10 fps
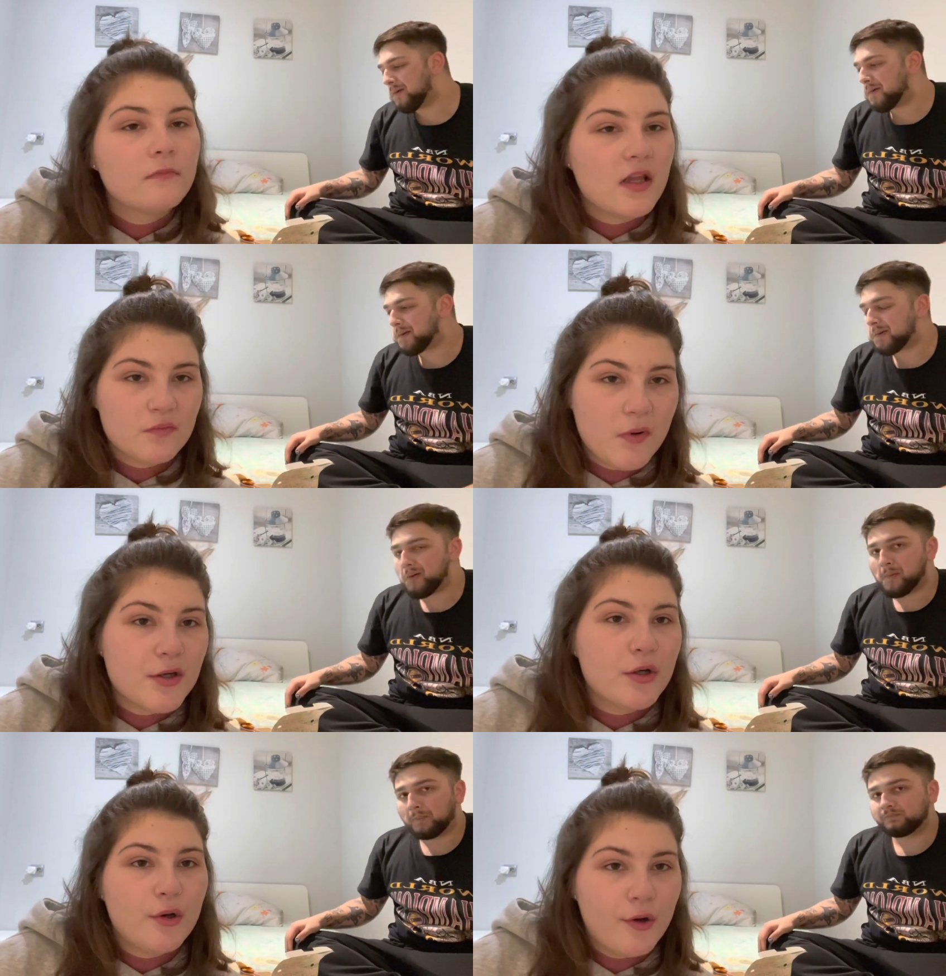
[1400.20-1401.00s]
Speaker 1: it's been
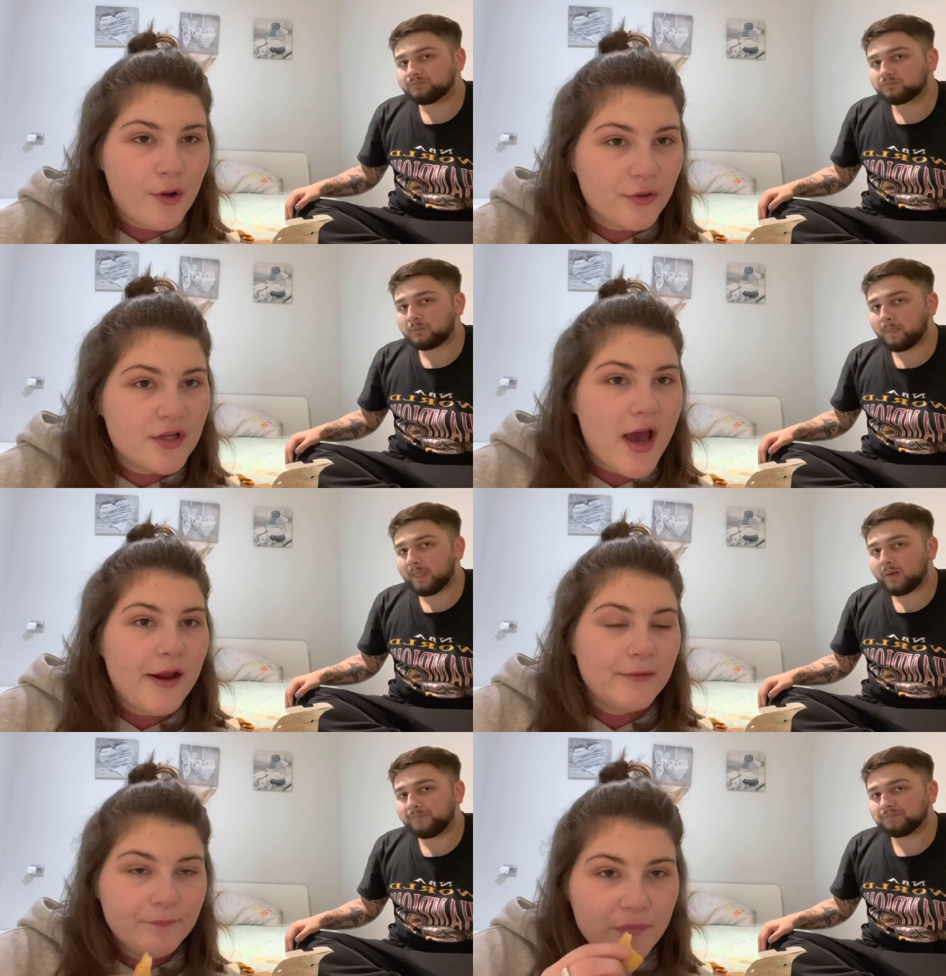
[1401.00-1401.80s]
a long
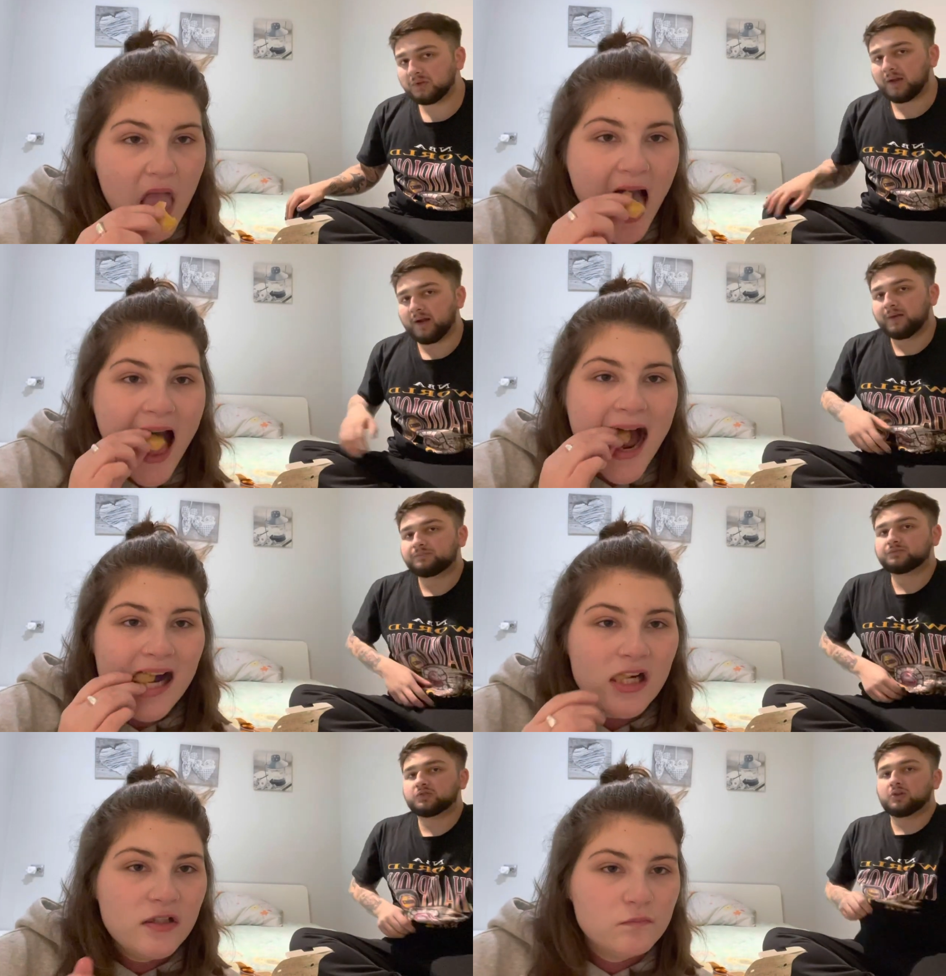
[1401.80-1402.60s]
day.
Speaker 2: Yeah,
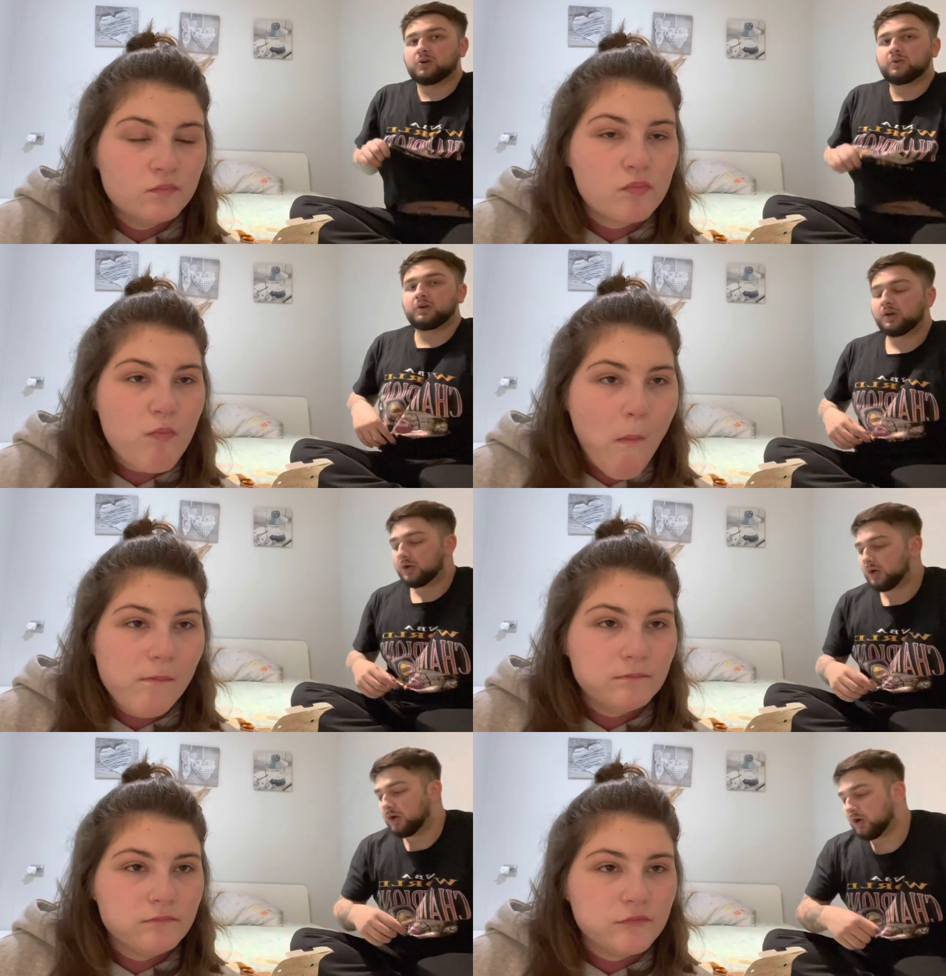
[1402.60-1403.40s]
so...
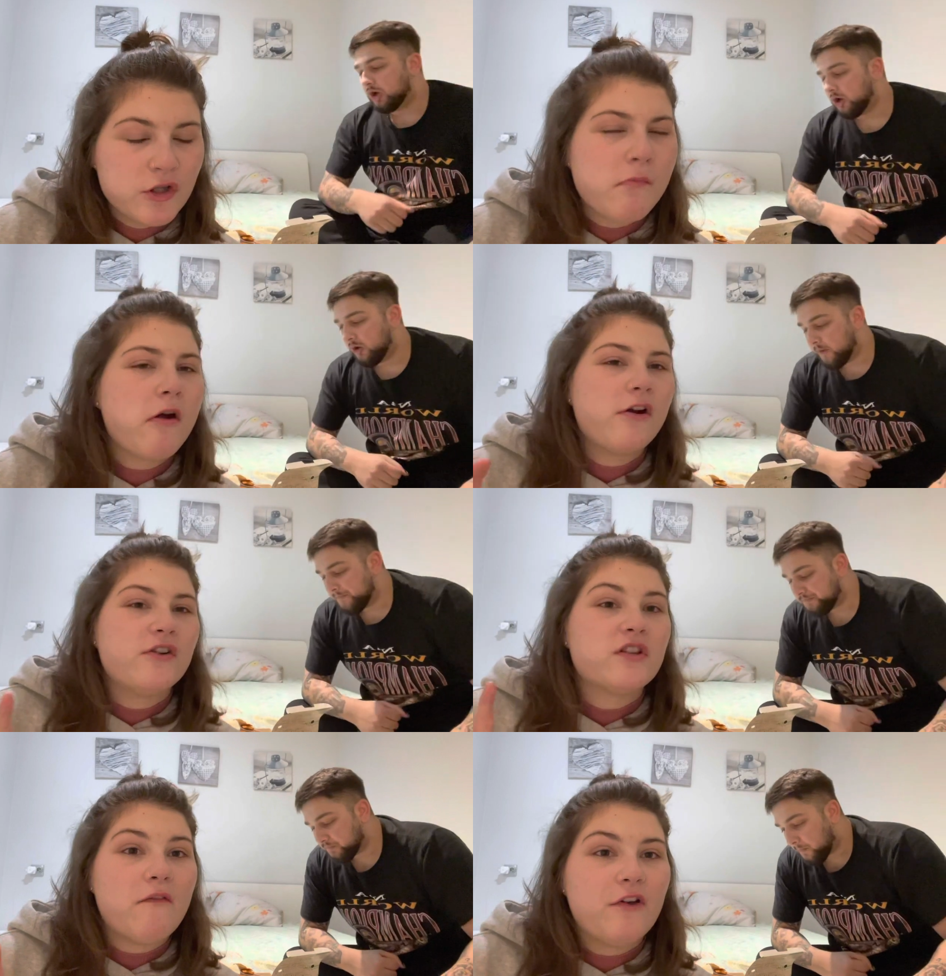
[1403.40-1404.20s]

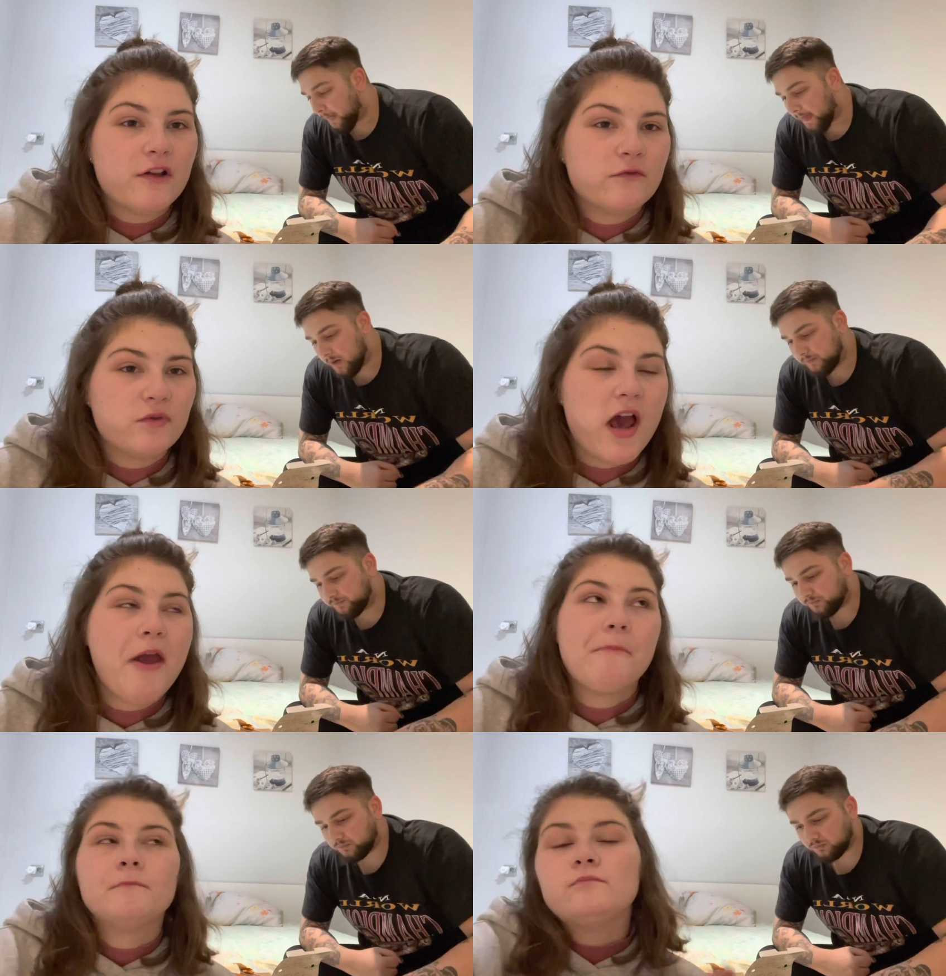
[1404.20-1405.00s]
Speaker 1: Tomorrow's our first full
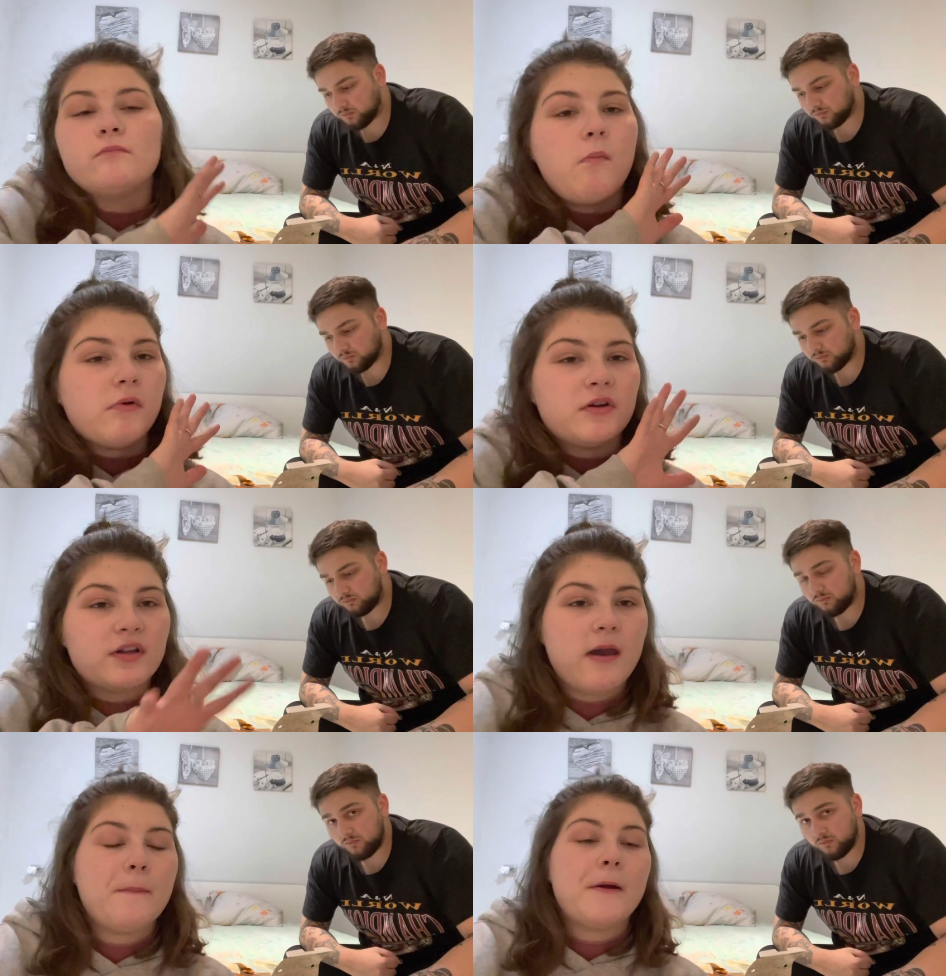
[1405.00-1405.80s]
day. We're going to
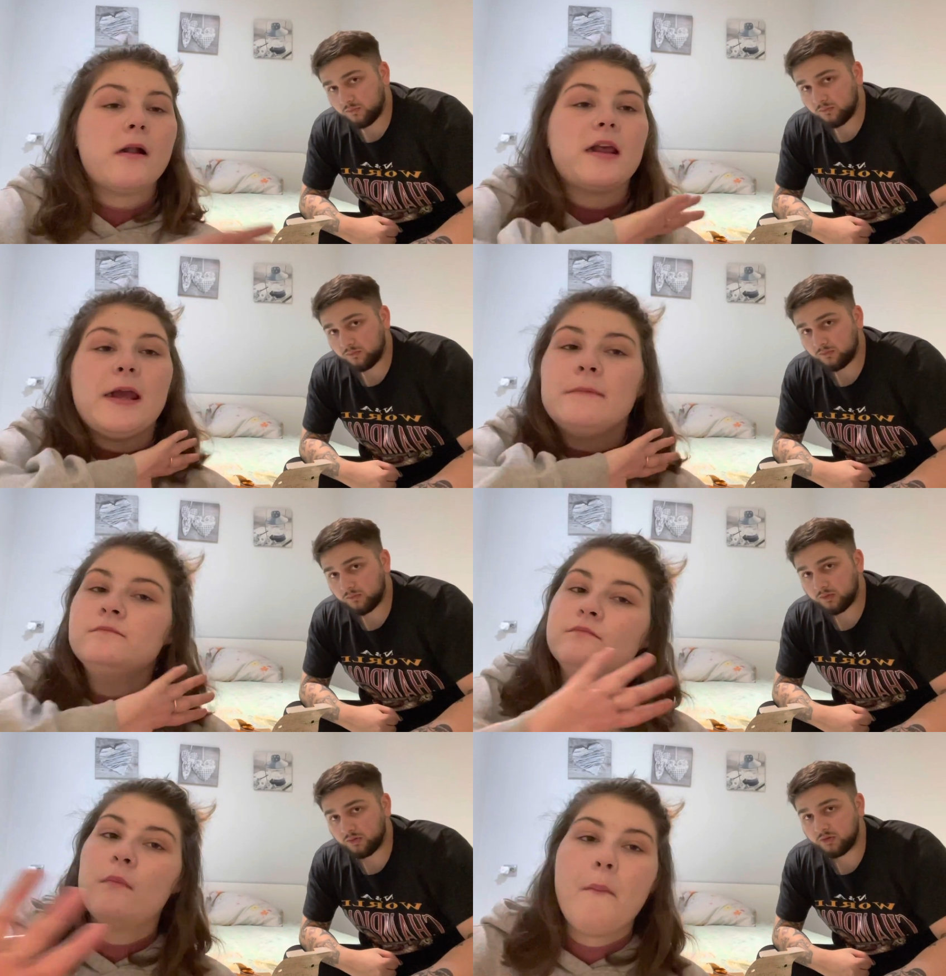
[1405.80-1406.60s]
get up early.
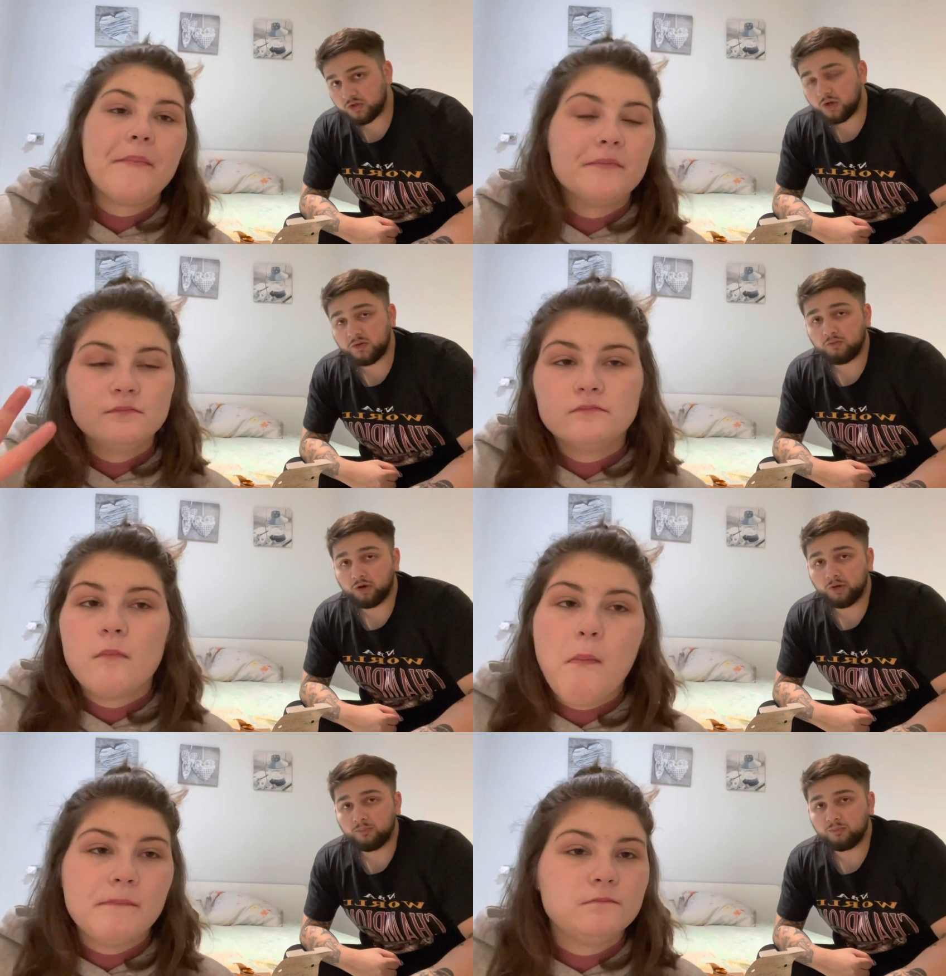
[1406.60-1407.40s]
Speaker 2: Show you the
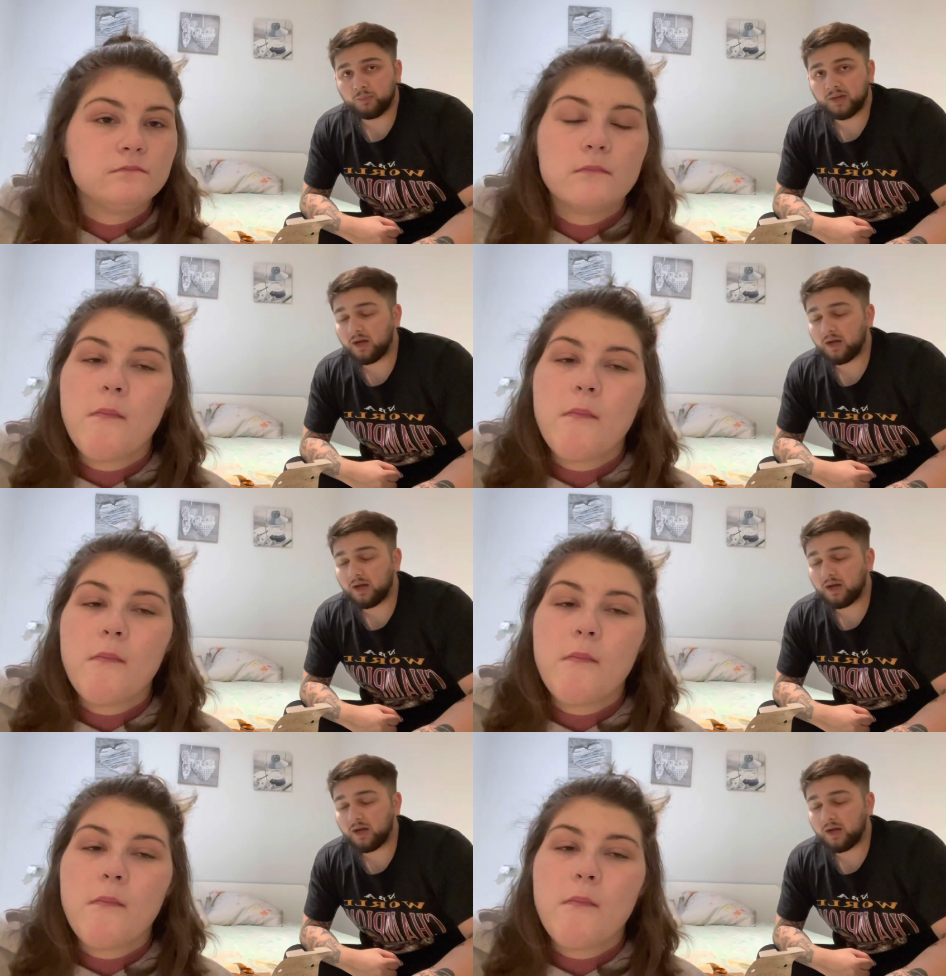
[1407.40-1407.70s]
room when we get